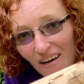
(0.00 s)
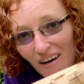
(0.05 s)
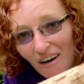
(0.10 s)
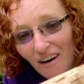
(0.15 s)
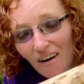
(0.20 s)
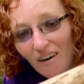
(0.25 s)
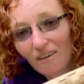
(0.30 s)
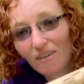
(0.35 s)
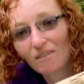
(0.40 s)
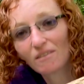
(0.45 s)

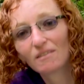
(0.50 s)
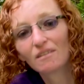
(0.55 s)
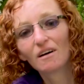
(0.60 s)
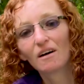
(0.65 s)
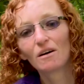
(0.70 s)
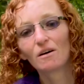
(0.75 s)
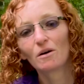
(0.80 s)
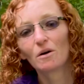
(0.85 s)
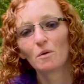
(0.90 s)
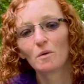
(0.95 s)
I'll
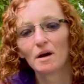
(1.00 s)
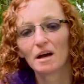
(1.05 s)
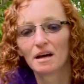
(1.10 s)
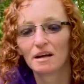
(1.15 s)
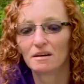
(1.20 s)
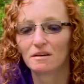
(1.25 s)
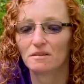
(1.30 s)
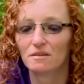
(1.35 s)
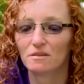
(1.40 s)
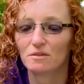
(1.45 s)
go ahead
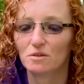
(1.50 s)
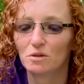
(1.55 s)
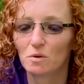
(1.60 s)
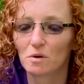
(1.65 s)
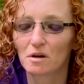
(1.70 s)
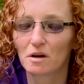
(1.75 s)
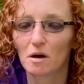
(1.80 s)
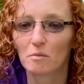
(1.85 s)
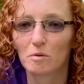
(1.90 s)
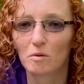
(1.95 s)
and do a
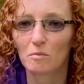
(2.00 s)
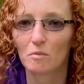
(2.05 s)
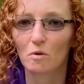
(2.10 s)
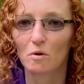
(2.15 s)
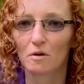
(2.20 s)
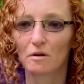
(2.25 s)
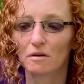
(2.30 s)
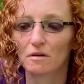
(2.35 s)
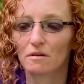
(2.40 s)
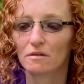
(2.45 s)
couple
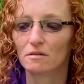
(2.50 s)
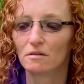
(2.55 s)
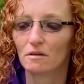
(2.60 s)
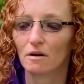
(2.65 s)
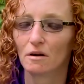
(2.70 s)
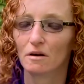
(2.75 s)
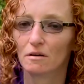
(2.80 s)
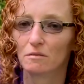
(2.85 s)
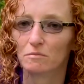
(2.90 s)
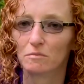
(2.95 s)
more,
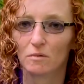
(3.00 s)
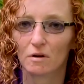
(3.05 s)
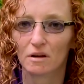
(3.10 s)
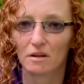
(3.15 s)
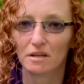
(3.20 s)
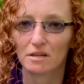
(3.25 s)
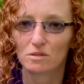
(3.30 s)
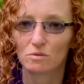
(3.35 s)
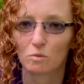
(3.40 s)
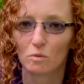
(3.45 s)
or at
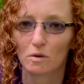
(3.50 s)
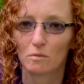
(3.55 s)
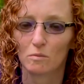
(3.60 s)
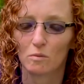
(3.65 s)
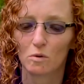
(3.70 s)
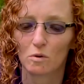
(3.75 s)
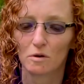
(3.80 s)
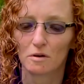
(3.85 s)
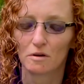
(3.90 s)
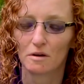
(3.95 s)
least one
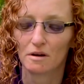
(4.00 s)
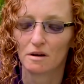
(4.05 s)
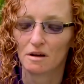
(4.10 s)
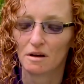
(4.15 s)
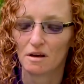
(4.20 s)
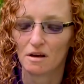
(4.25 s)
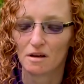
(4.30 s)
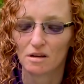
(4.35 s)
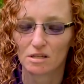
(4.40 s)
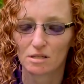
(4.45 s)
more
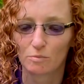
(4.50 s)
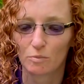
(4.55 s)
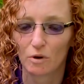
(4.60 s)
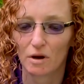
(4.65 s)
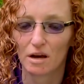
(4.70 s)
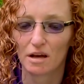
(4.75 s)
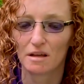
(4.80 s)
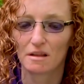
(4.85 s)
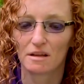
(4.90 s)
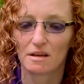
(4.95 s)

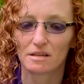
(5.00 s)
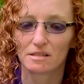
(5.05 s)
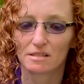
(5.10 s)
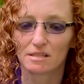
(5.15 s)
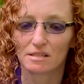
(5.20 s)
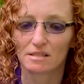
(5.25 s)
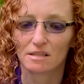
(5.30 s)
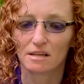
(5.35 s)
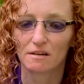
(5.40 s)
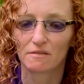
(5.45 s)
spray of this to
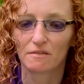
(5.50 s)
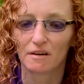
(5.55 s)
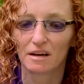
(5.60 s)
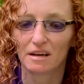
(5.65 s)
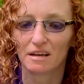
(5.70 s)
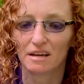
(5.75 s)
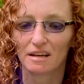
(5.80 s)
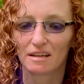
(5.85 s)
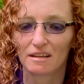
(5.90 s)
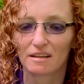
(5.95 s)
see if I can get